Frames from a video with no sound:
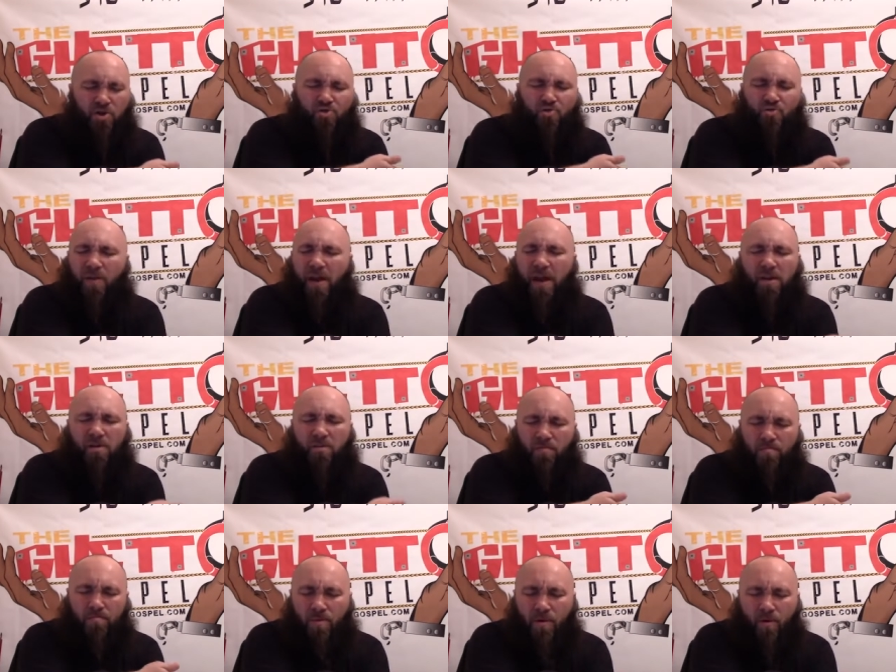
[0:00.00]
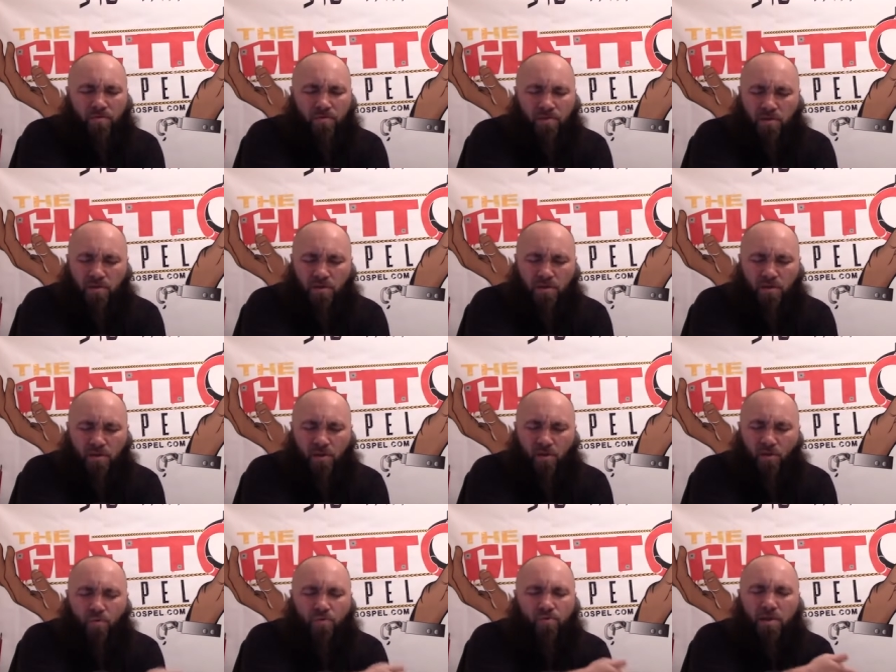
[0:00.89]
greater Moses,
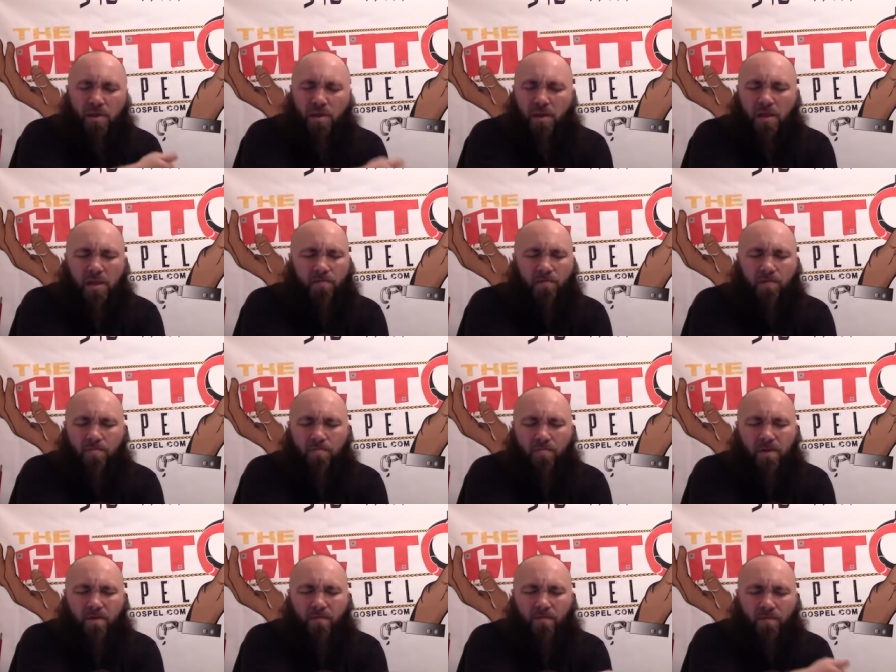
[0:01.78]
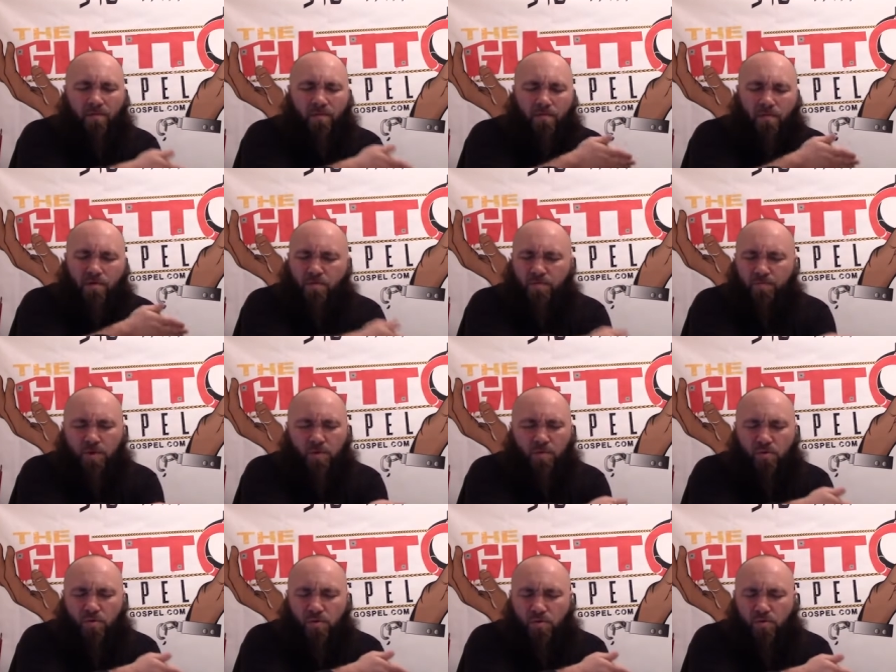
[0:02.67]
who delivered me from the
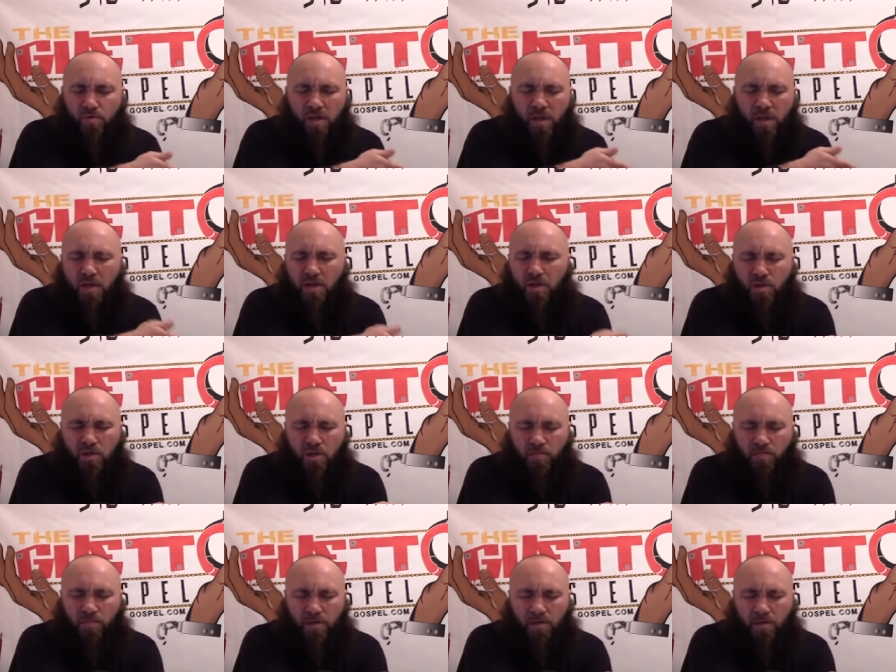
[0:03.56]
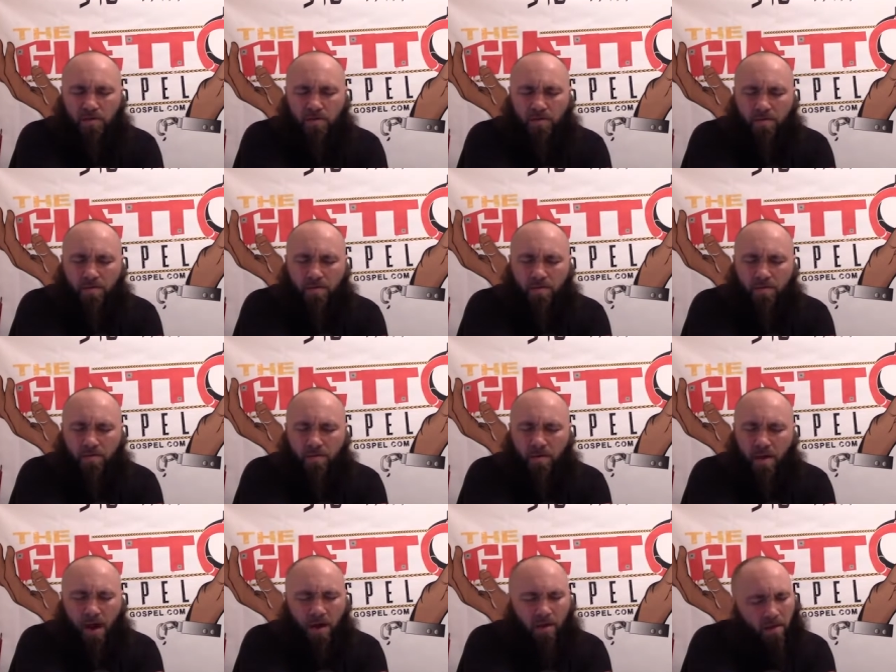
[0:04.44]
spiritual Egypt.
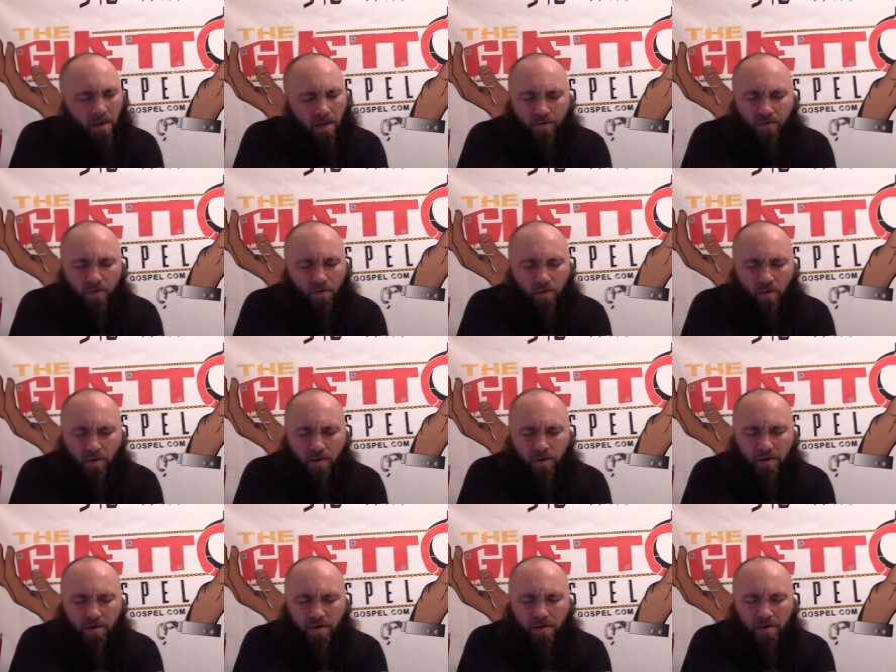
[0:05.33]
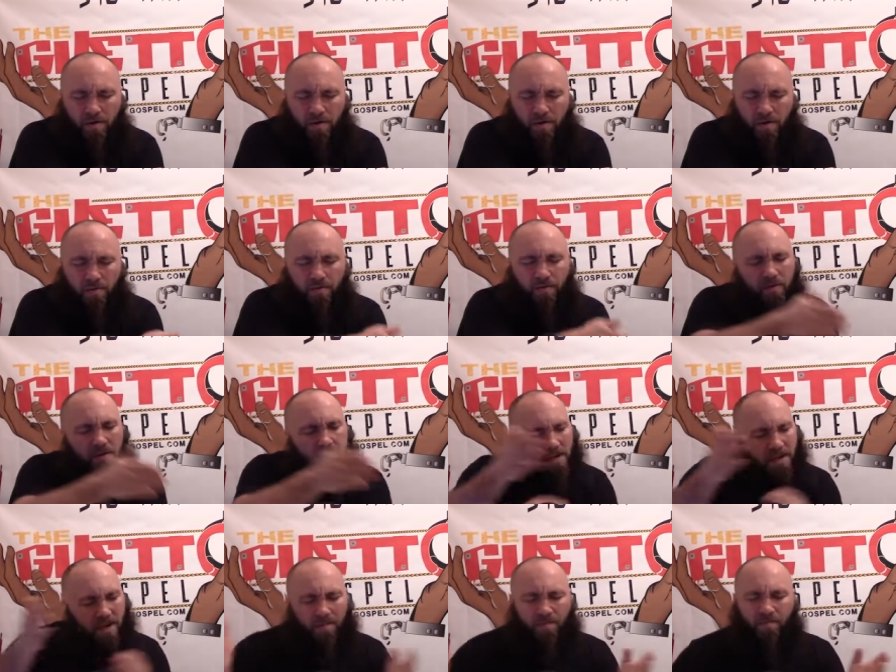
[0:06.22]
I love you, Lord.
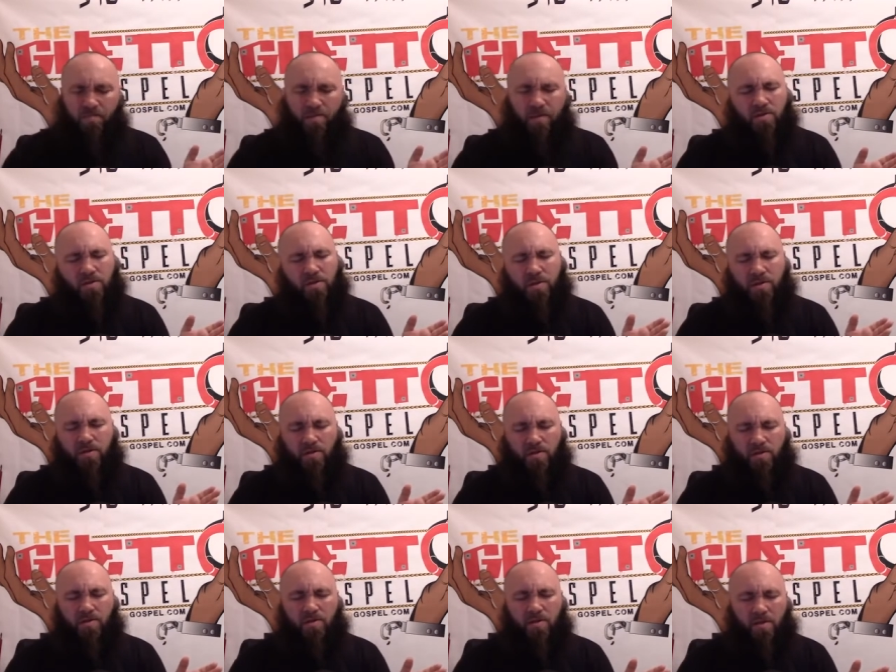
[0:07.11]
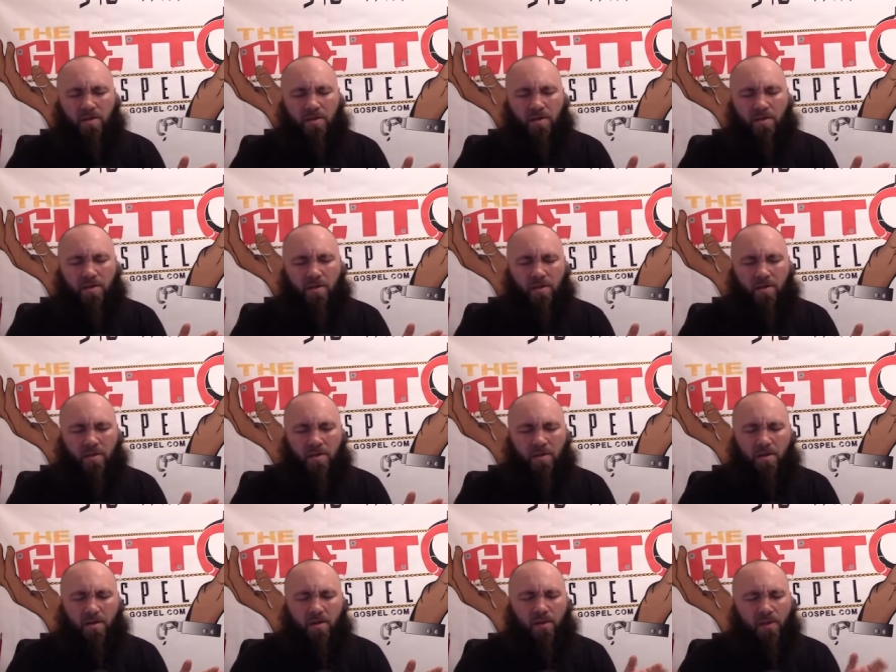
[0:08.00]
Forgive me, Jesus.
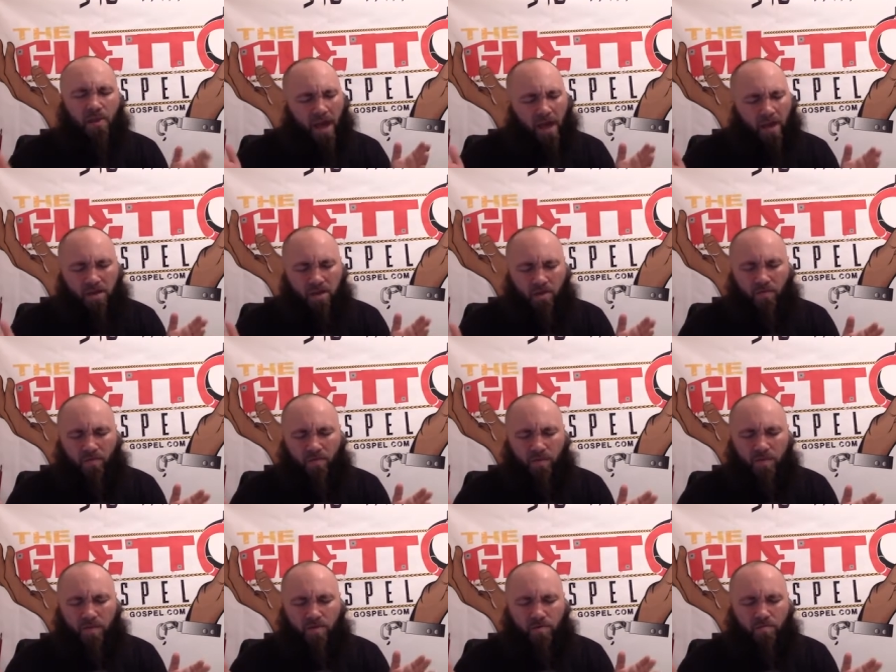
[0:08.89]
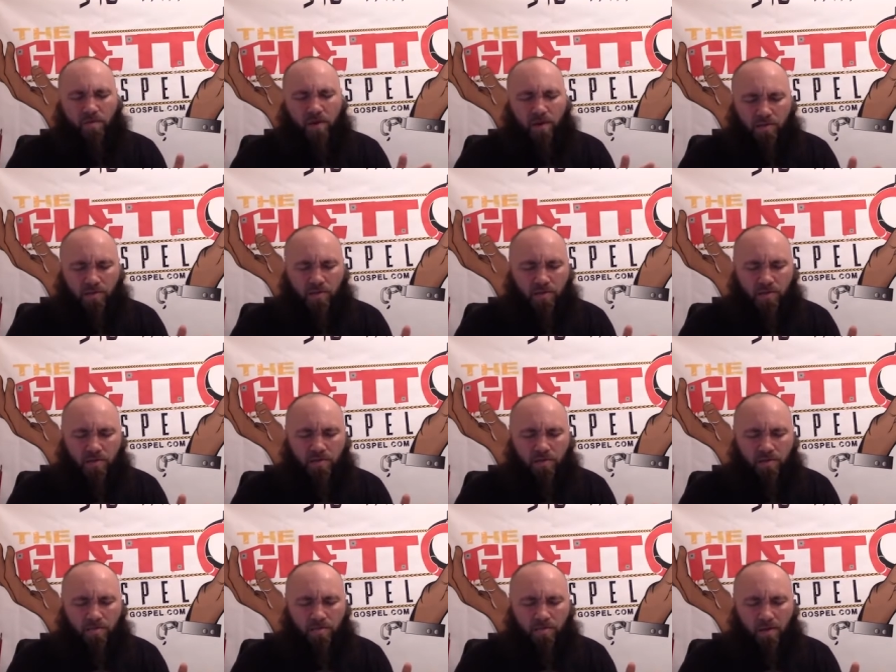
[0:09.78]
Thank you for this message.
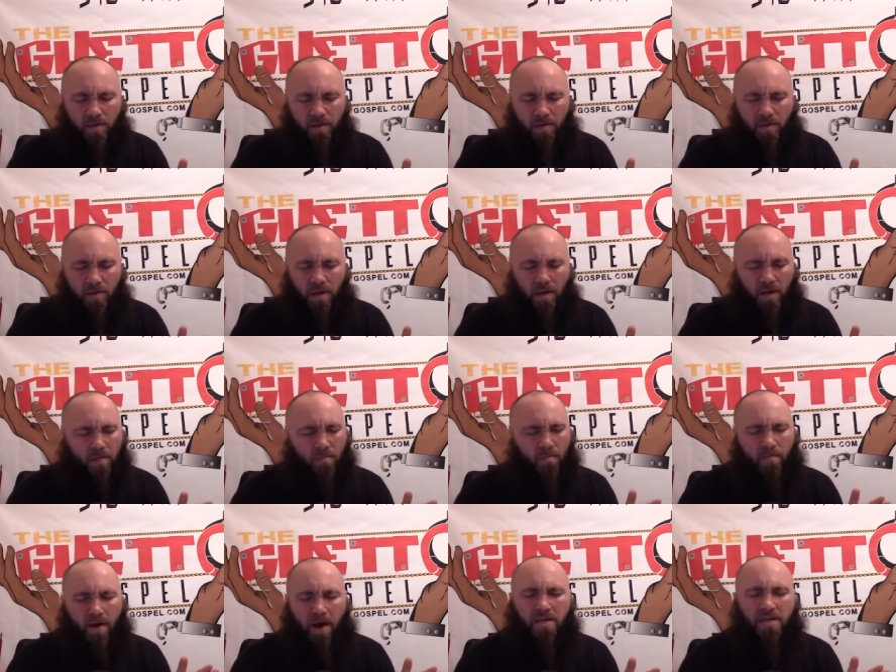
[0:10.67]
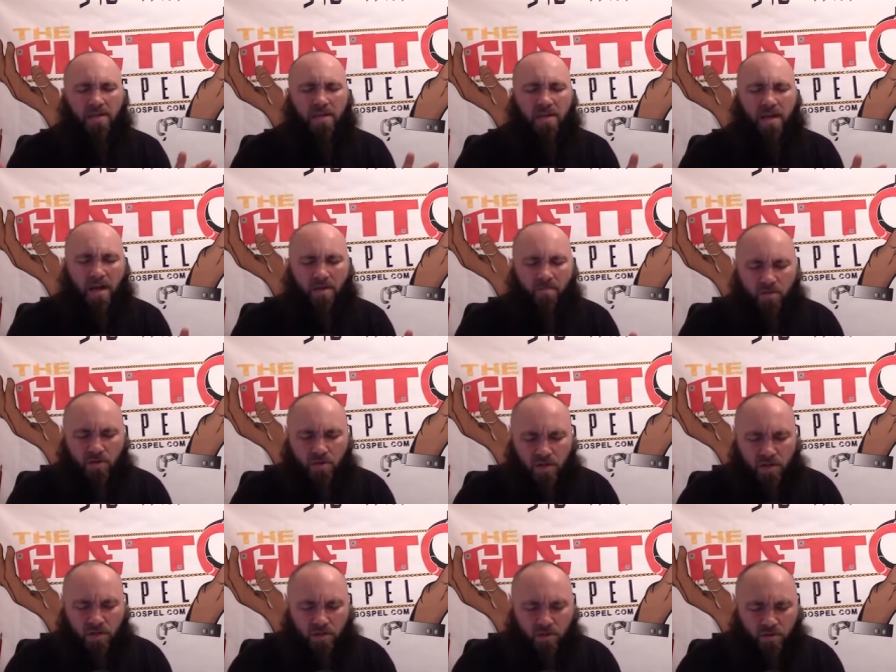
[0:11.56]
In the mighty name of
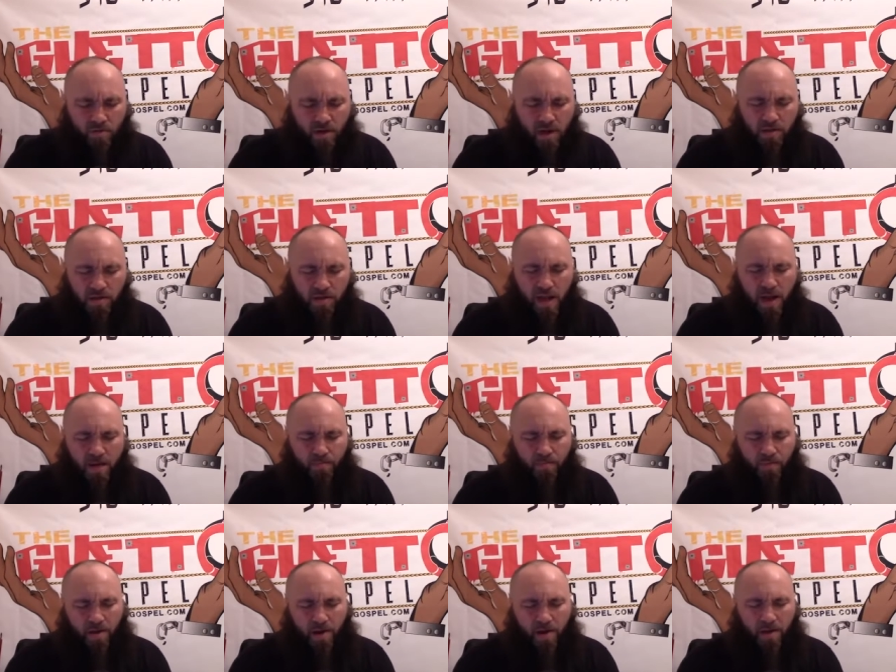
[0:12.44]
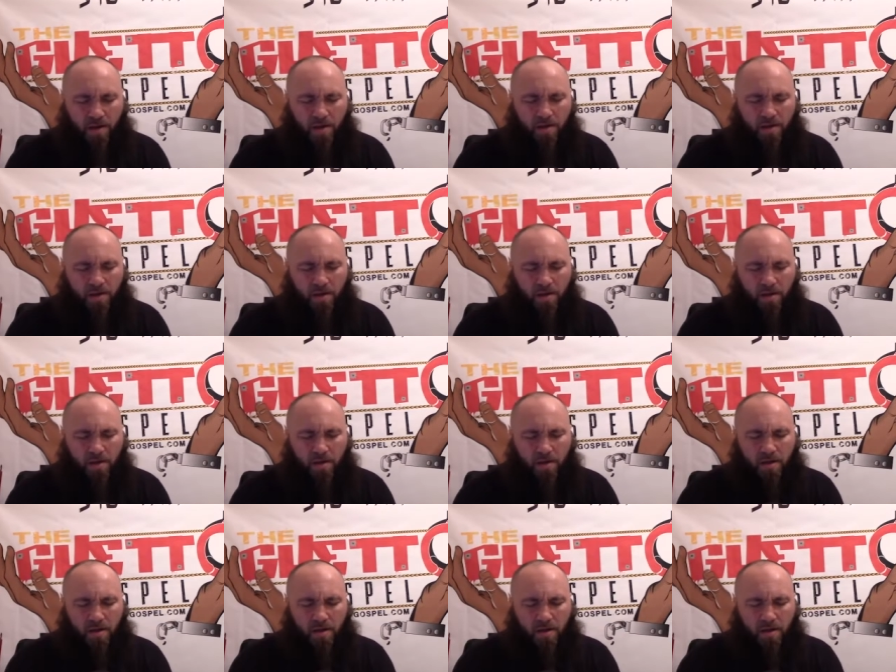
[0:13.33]
Jesus Christ, I pray.
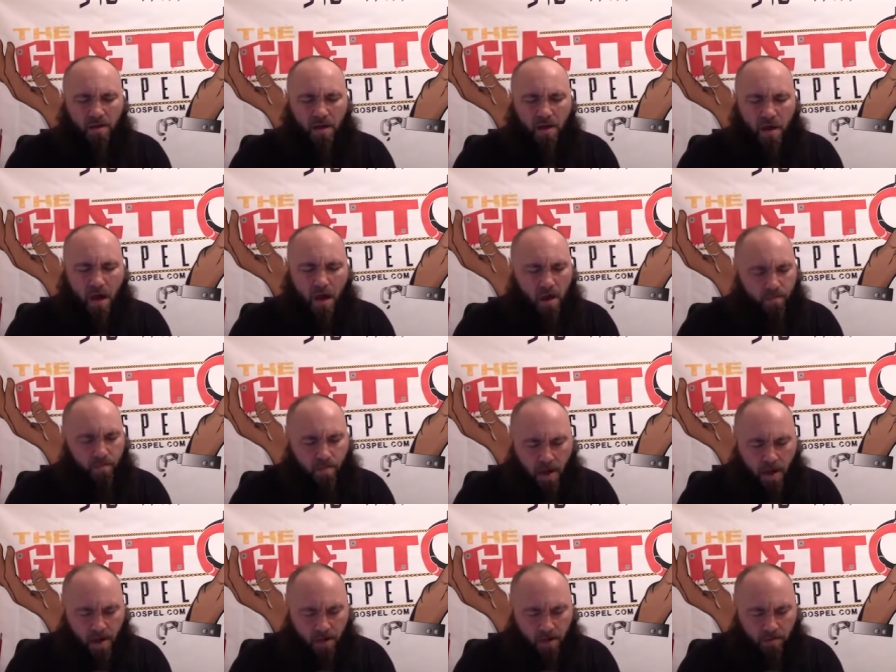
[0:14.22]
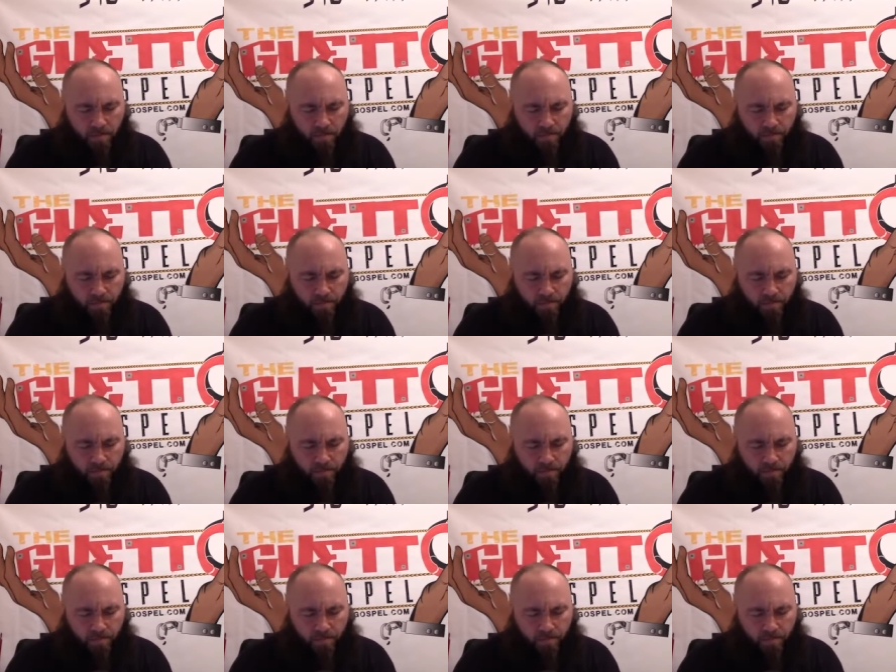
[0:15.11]
Amen.